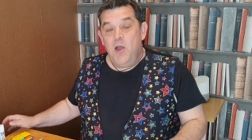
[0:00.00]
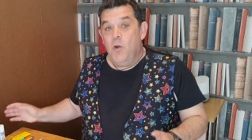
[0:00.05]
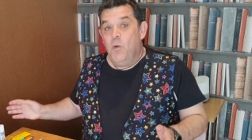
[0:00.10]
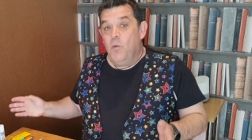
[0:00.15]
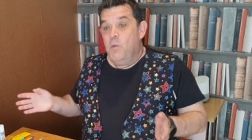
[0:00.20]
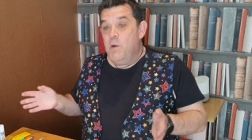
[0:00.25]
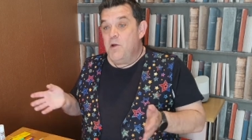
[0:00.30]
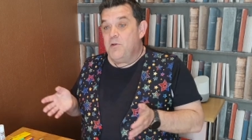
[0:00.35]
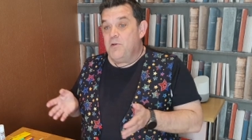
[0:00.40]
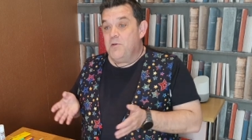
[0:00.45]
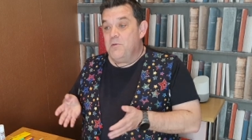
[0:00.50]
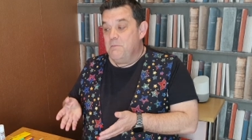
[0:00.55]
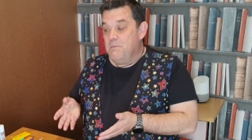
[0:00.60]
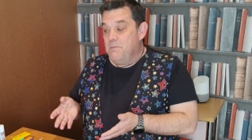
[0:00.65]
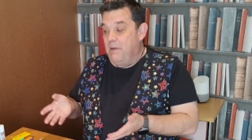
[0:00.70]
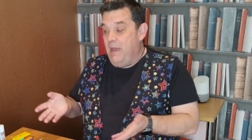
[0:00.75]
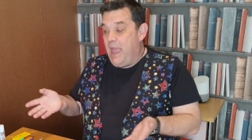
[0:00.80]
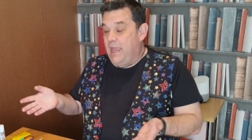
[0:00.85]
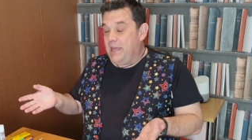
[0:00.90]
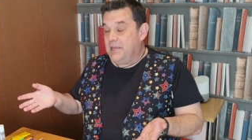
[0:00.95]
Welcome
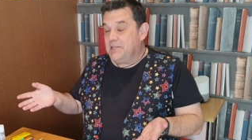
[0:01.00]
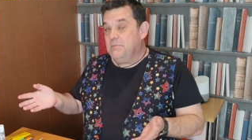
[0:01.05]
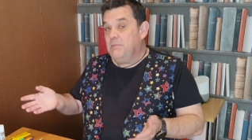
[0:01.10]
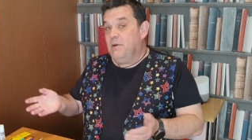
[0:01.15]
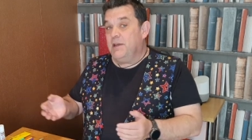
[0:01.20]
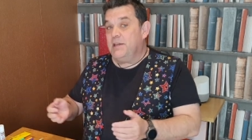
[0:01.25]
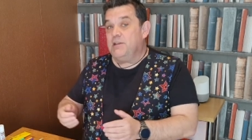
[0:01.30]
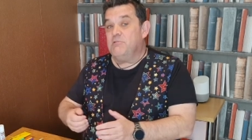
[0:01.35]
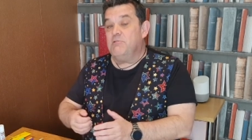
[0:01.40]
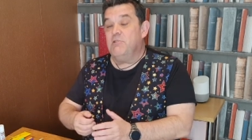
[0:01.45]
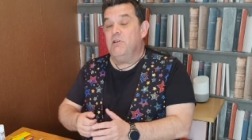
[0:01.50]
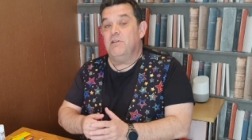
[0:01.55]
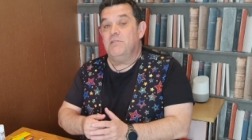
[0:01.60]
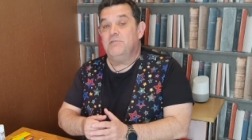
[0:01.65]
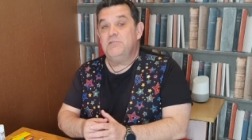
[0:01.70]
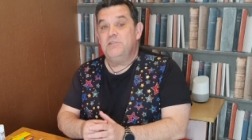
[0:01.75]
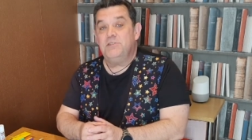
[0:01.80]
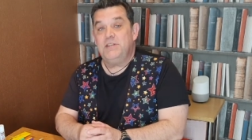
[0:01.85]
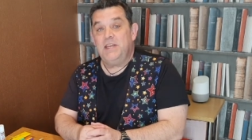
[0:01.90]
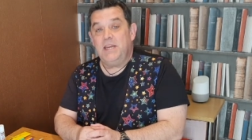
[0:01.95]
back to my
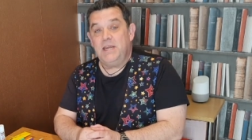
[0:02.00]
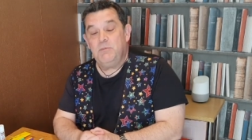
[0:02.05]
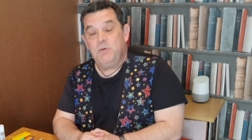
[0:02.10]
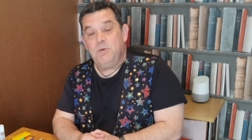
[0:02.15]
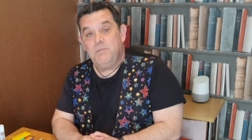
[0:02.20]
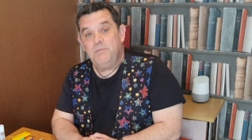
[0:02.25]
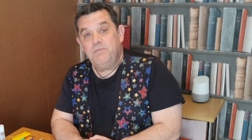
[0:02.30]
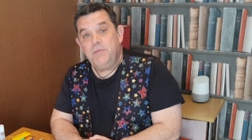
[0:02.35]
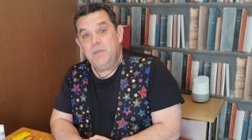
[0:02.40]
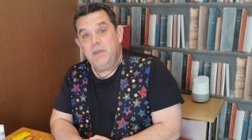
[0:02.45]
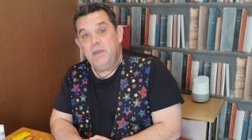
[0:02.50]
craft table.